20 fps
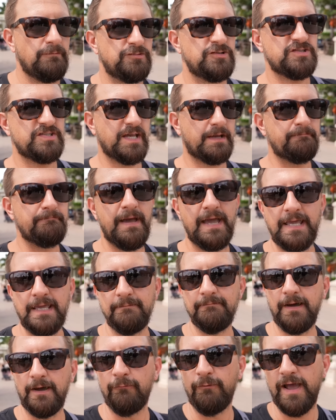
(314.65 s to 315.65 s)
just like
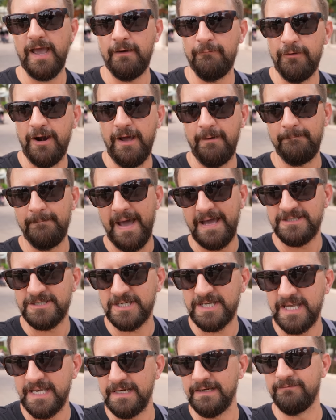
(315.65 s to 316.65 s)
making my way around Magic
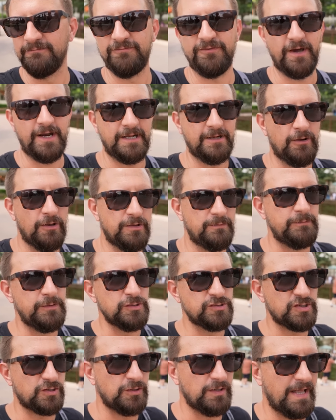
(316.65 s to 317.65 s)
Kingdom, finding all the
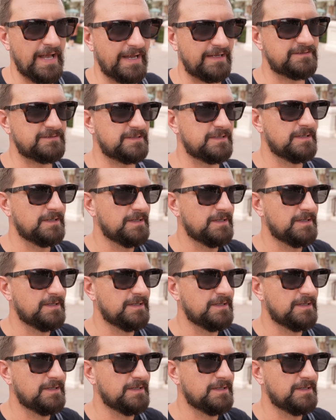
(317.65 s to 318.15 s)
musical acts,